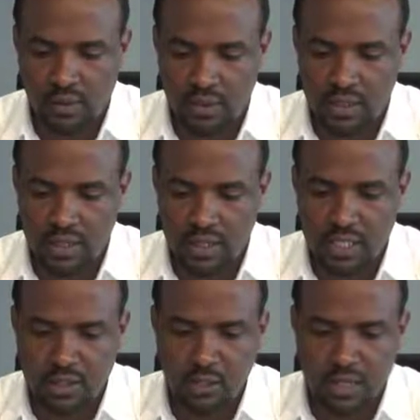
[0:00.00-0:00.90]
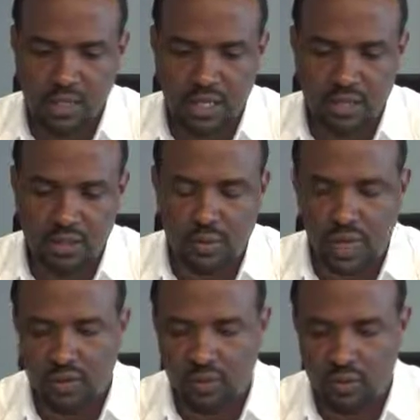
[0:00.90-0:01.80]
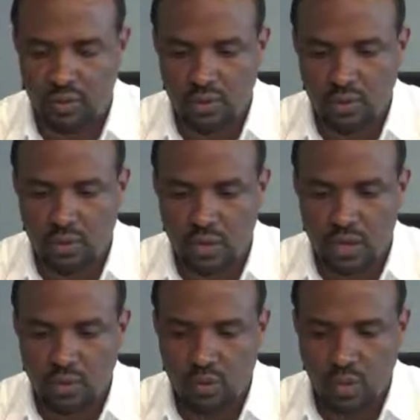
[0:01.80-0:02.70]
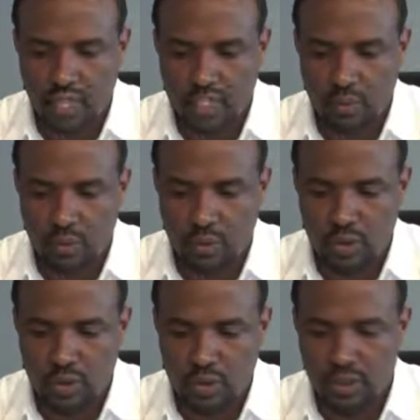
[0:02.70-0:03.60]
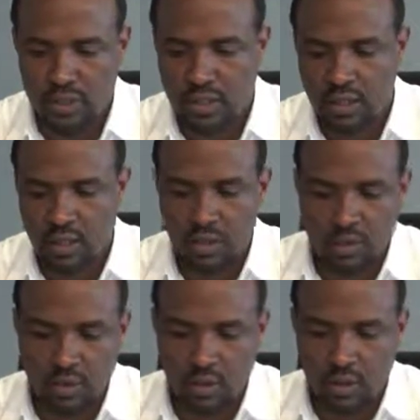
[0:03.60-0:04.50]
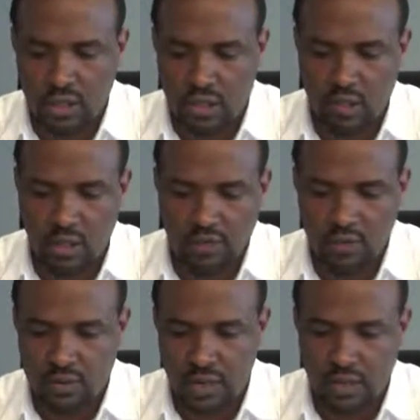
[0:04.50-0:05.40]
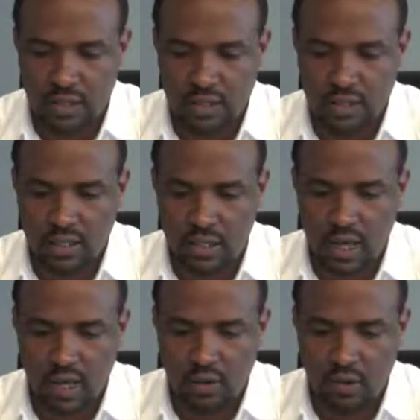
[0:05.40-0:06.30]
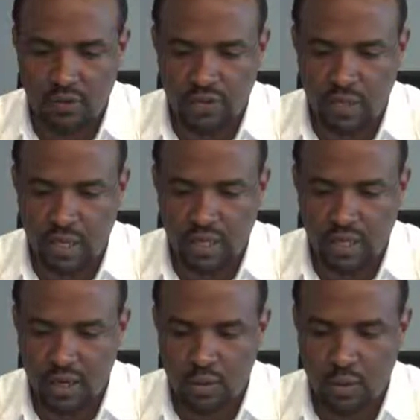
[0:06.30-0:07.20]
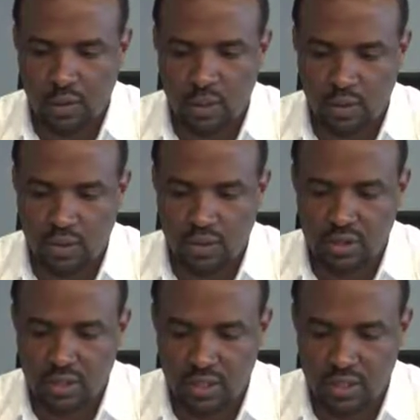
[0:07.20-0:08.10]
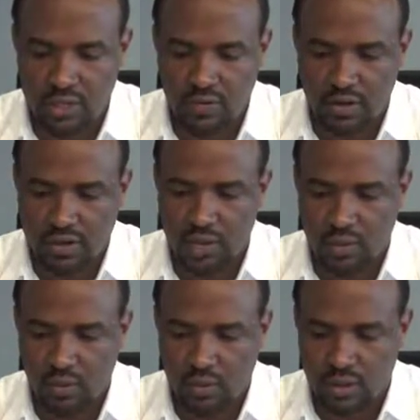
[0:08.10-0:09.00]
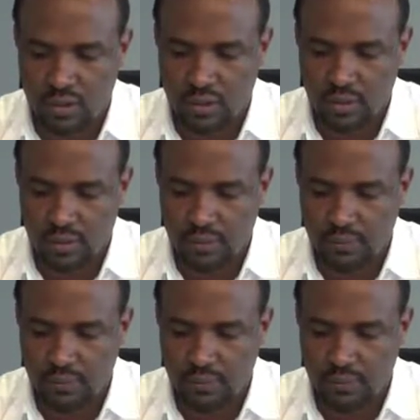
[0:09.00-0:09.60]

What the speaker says: But it doesn't mean that we have to go to other portion, but more or less we have to select any of the material which suits the specific site conditions.